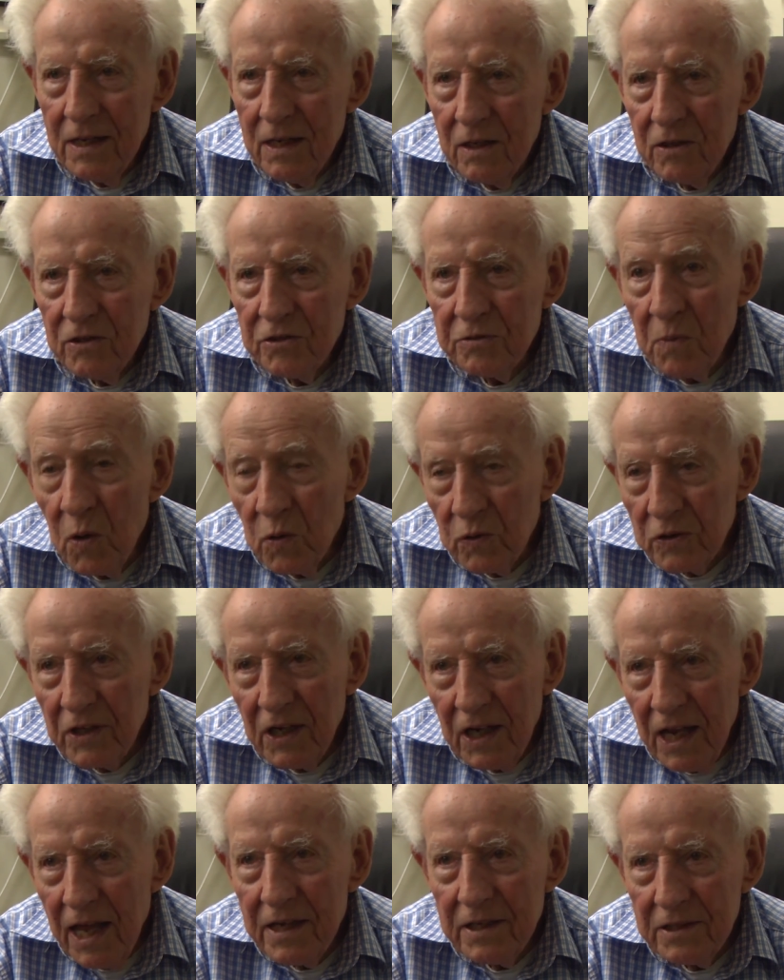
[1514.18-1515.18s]
smoked a
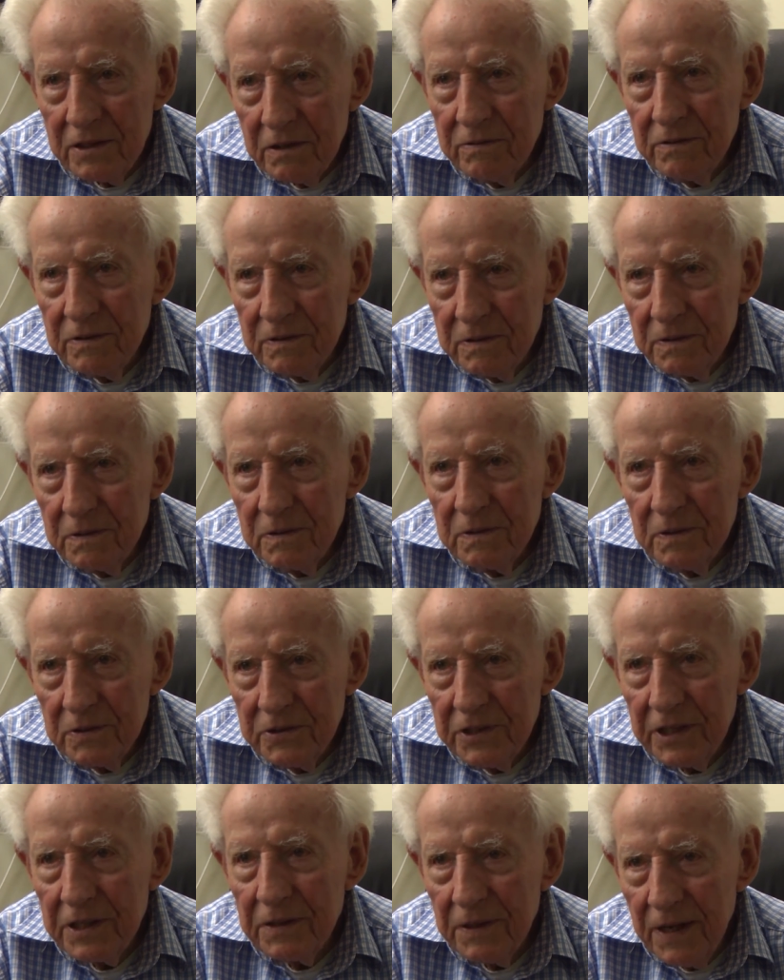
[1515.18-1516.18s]
lot of
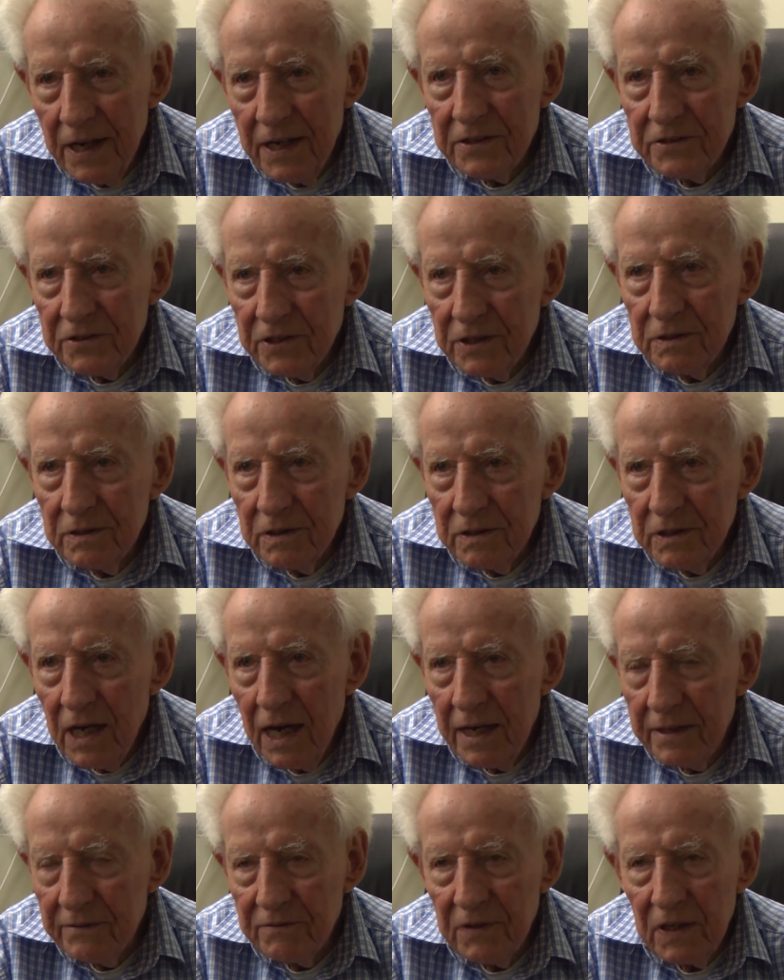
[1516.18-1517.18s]
cigarettes and
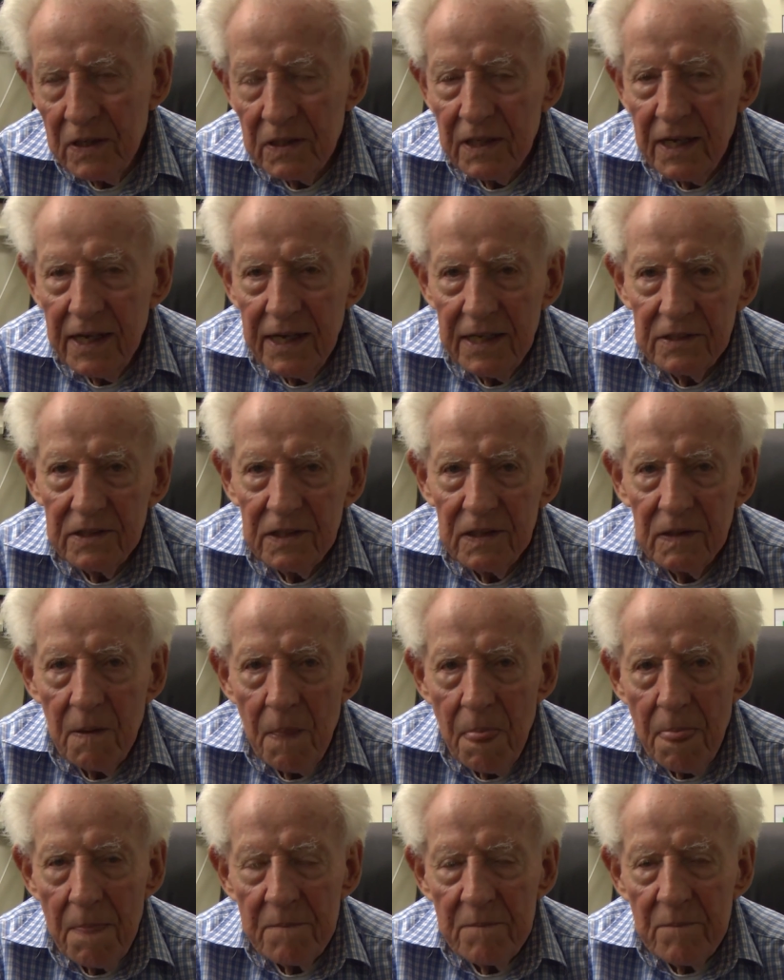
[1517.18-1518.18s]
died of lung cancer,
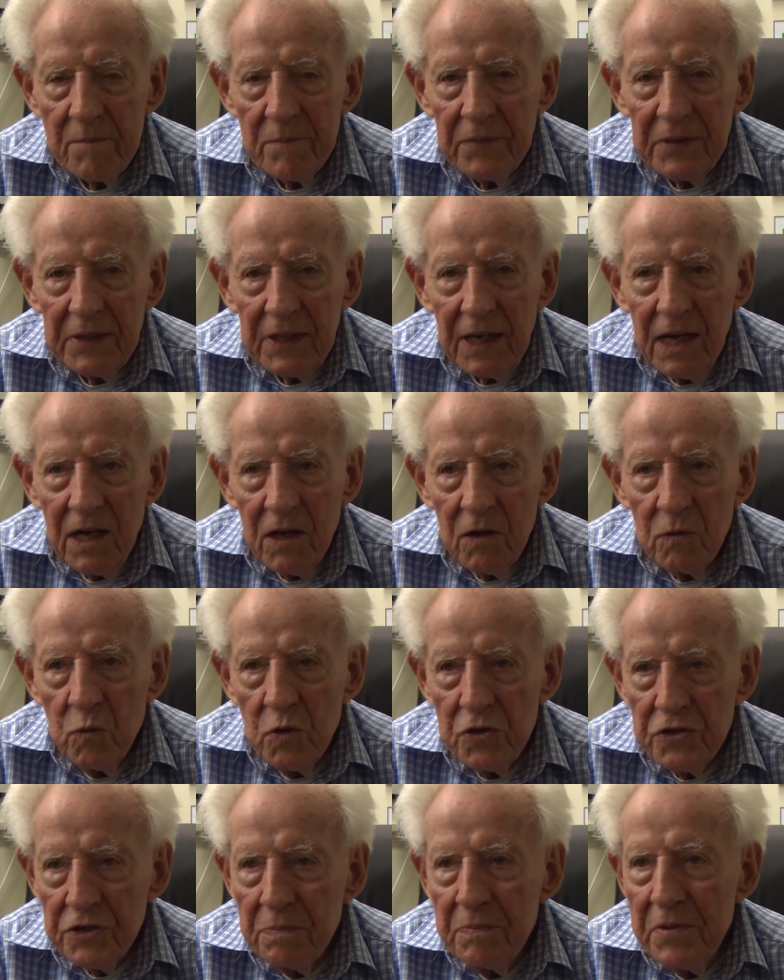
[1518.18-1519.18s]

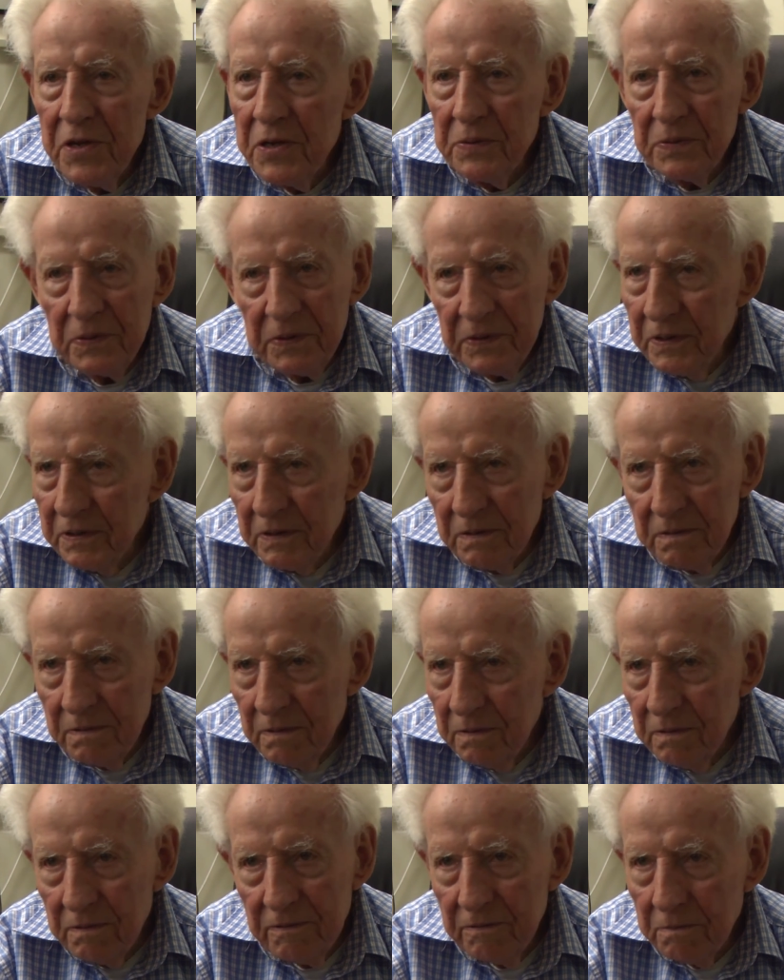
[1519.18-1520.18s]
was immune to
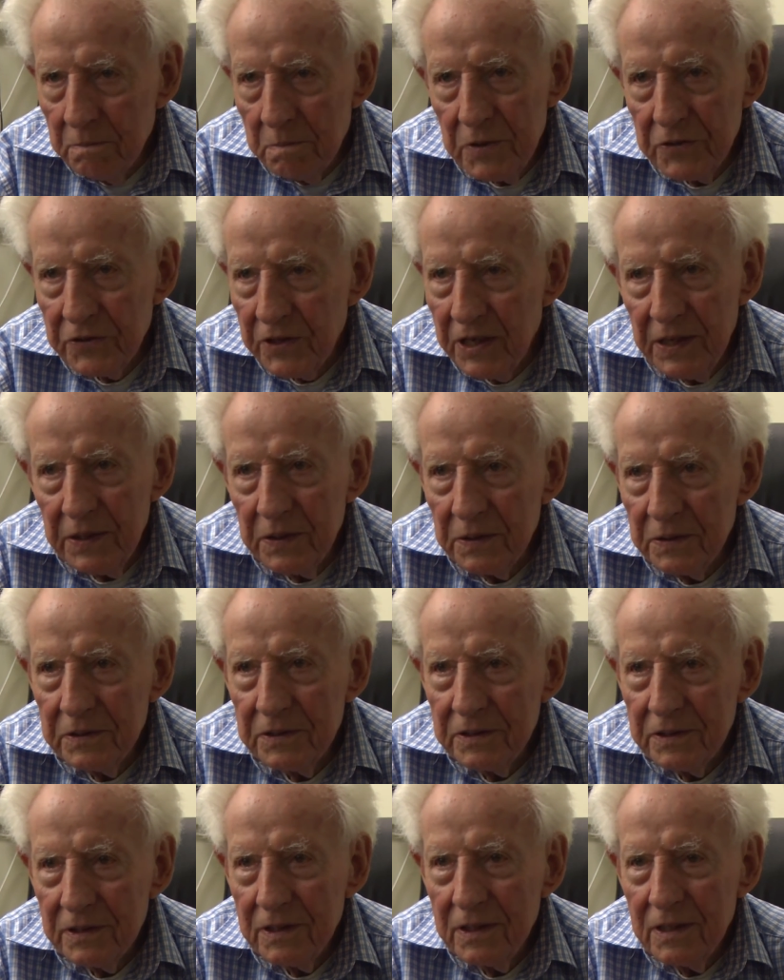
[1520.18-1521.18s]
mosquitoes.
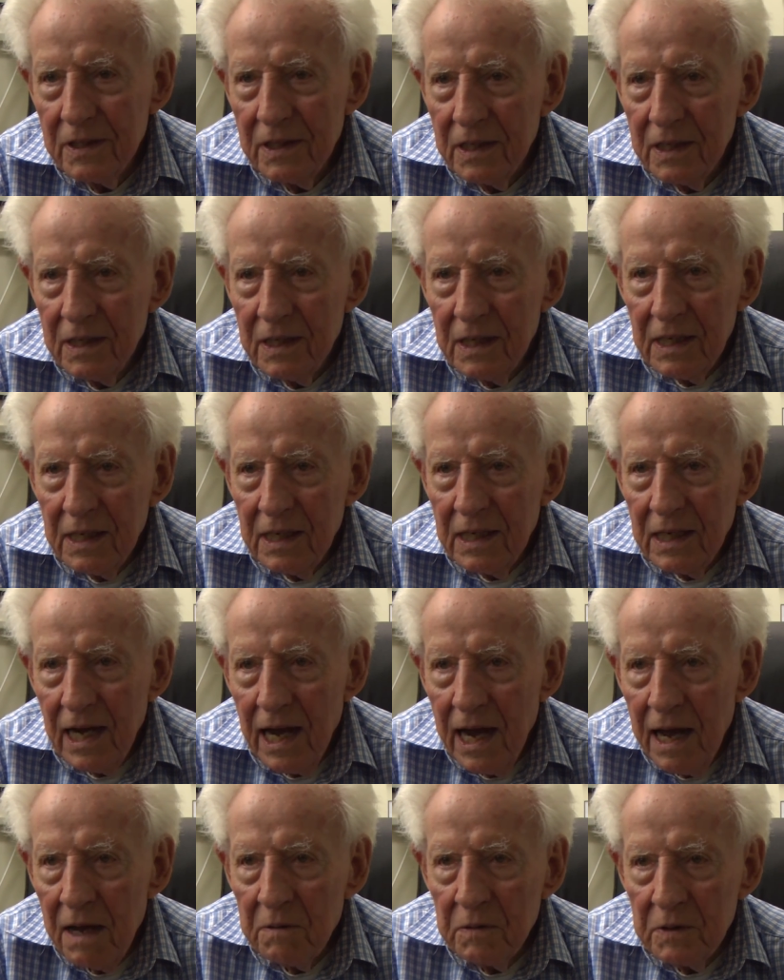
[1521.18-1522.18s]

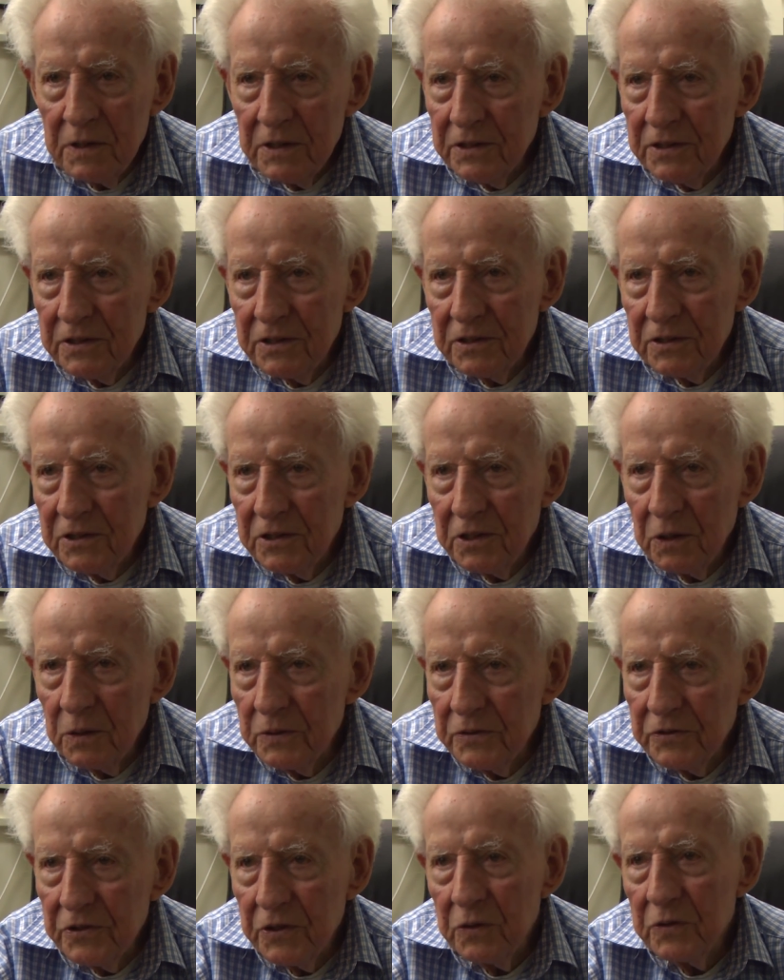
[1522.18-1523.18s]
I was so
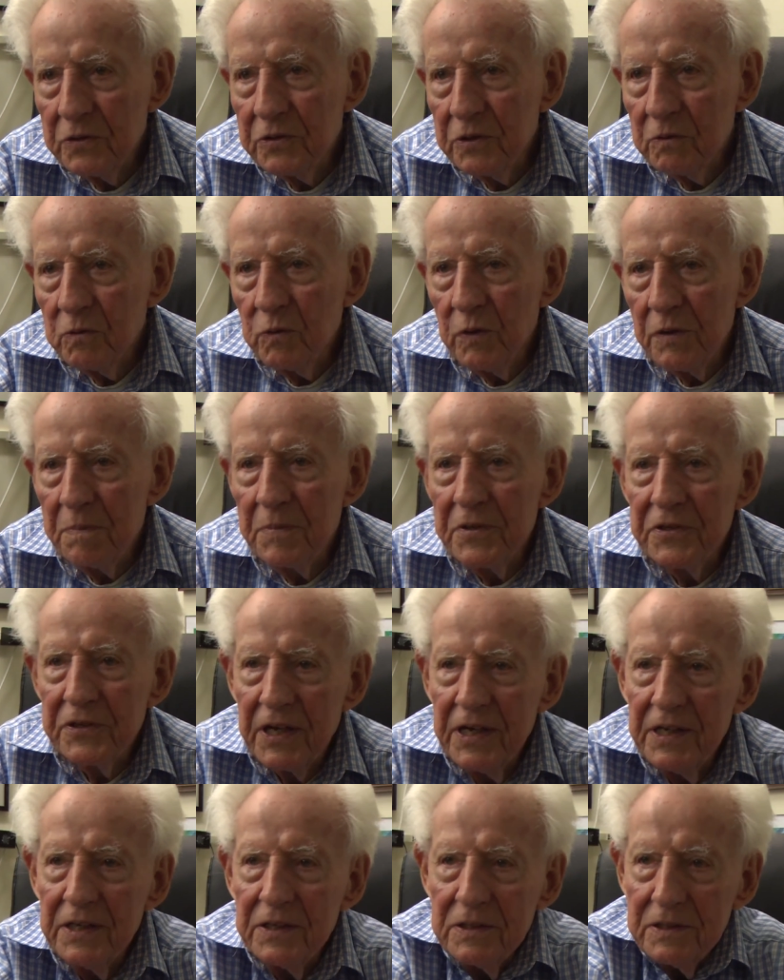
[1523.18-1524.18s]
with
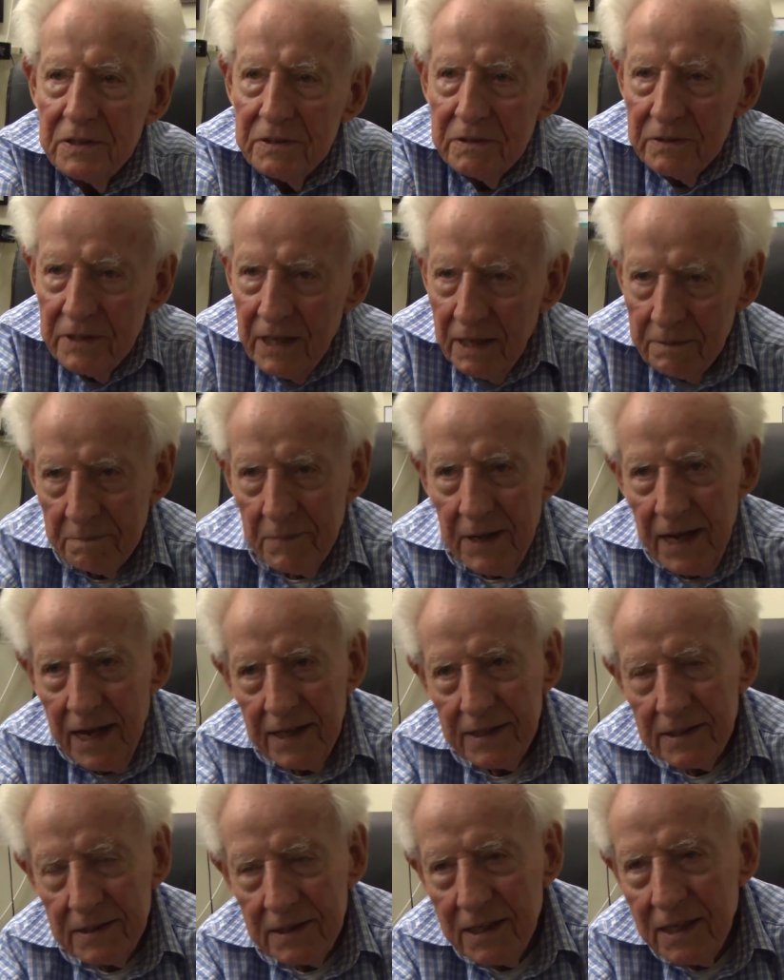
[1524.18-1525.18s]
mosquitoes, not
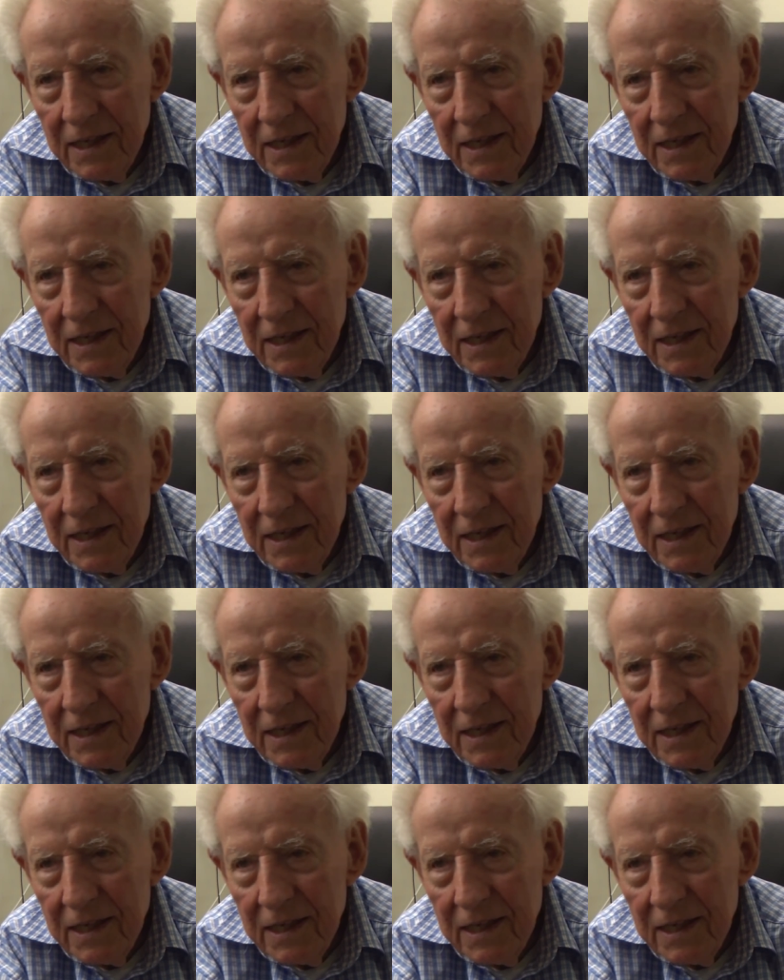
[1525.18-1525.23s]
bad.